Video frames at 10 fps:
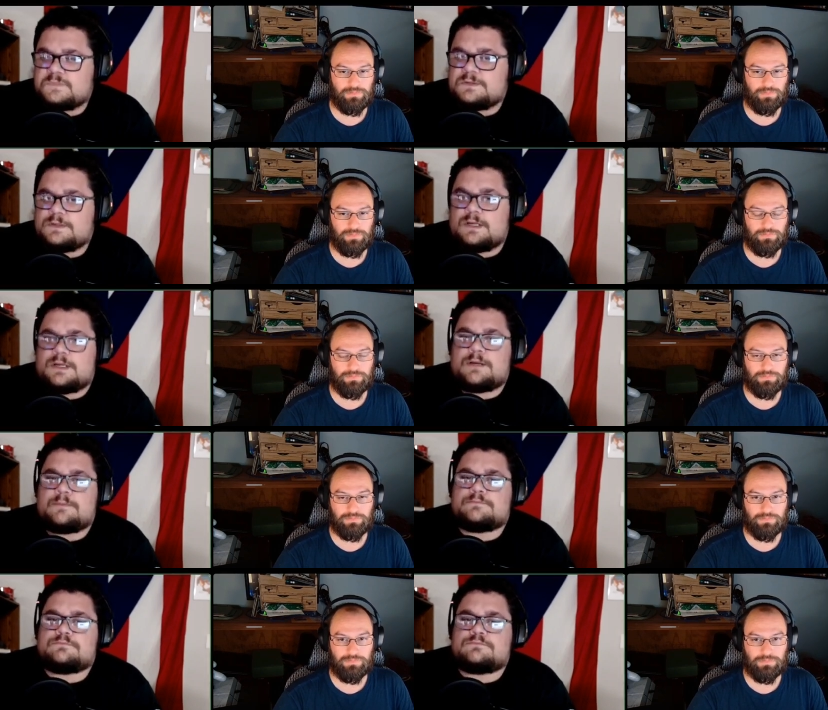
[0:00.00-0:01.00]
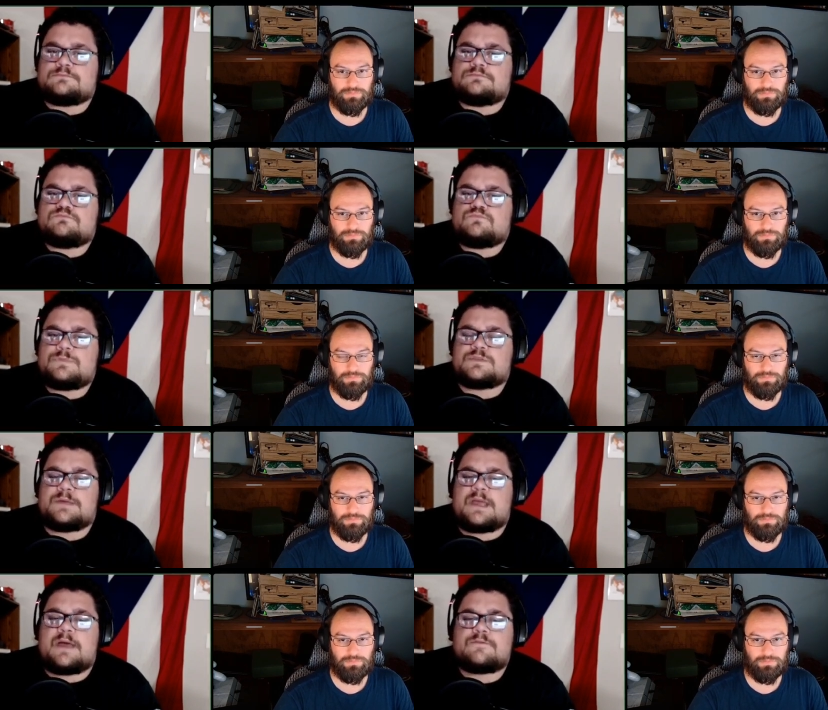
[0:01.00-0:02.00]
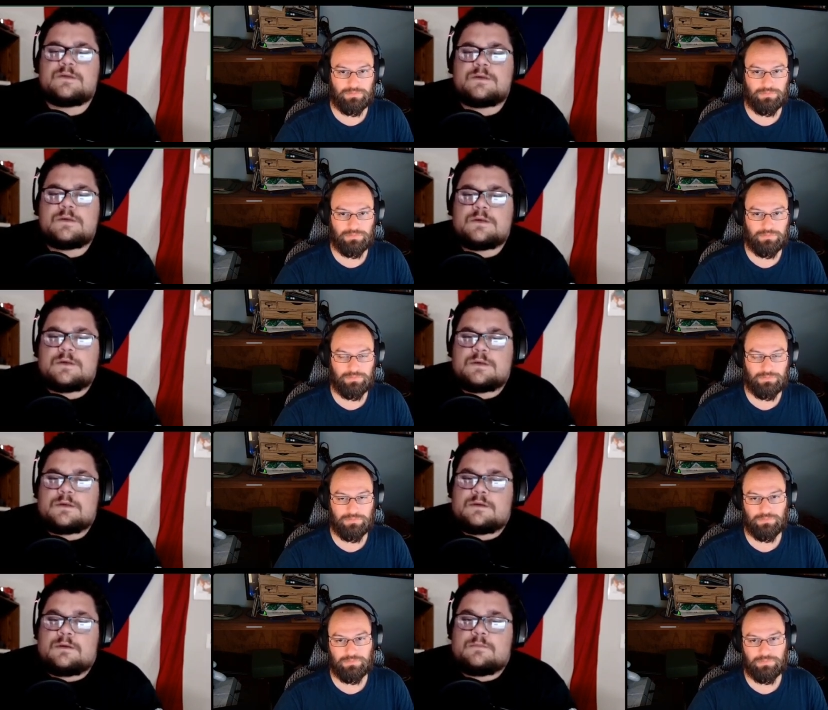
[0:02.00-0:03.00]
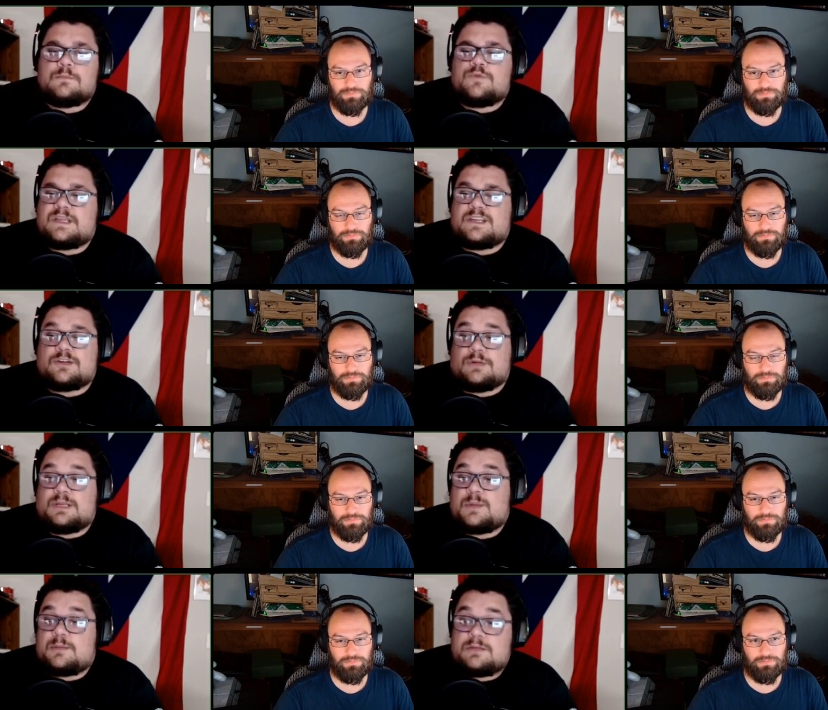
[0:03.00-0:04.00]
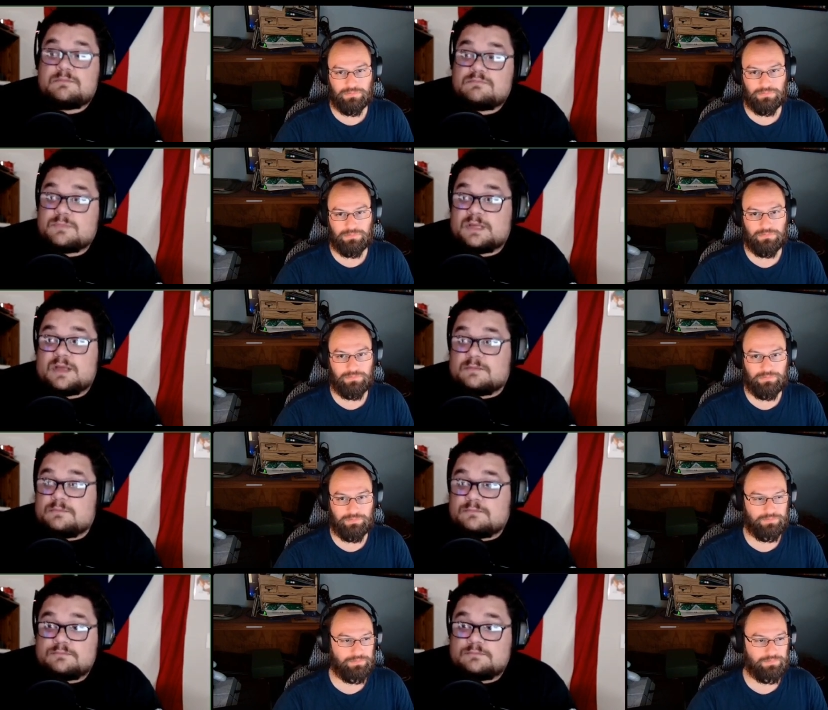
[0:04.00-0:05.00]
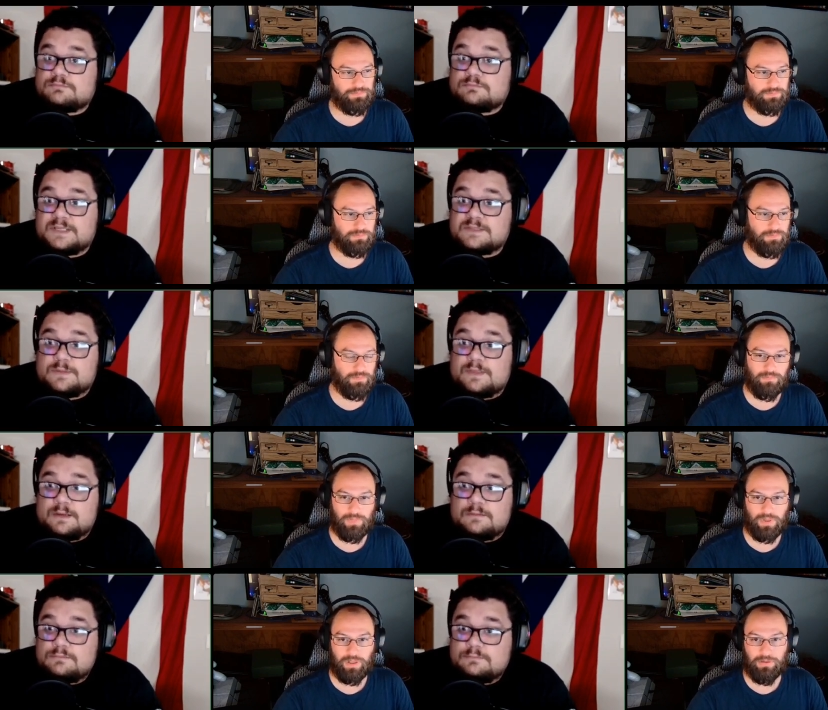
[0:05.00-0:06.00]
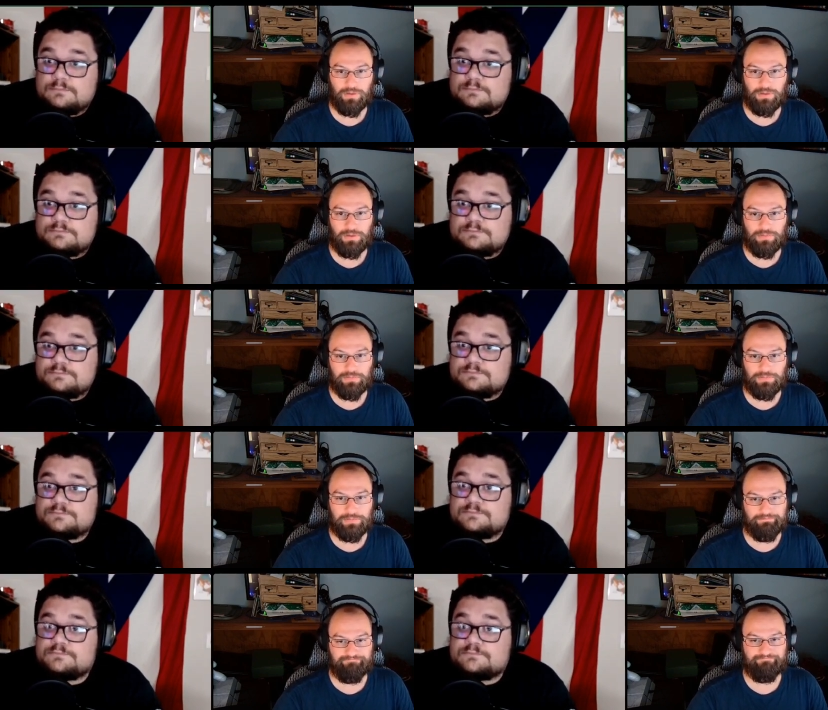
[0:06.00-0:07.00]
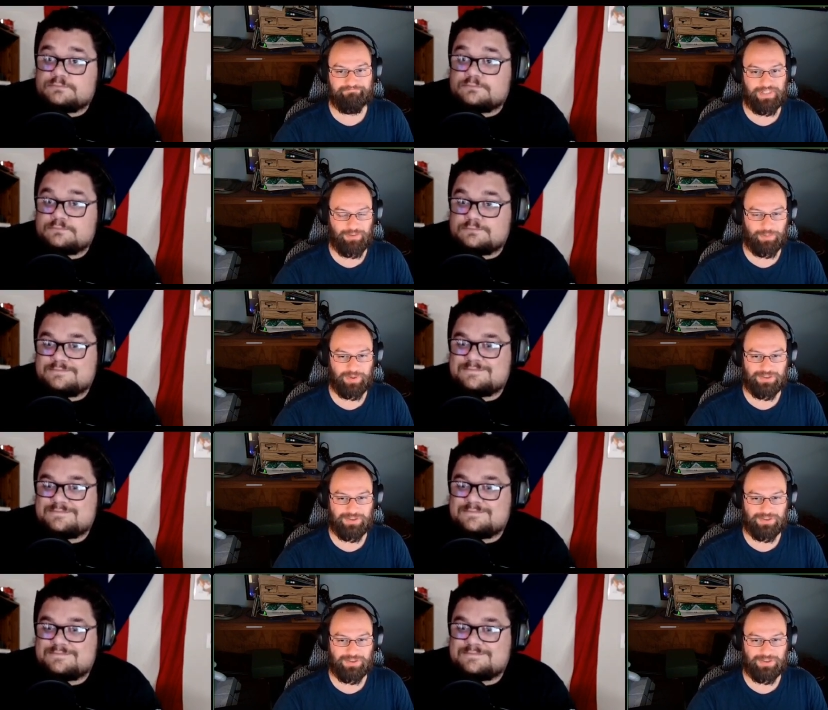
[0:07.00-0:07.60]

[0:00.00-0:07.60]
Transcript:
Speaker 1: Um, what else we have? Moving into green, maybe we got Beast Within. Everybody's